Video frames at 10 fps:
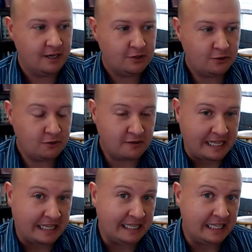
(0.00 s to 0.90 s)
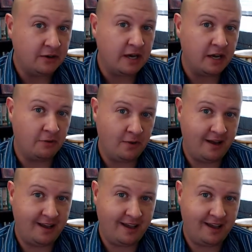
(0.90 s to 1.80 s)
sort of clearing
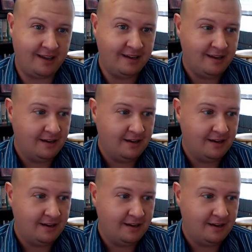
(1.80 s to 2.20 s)
away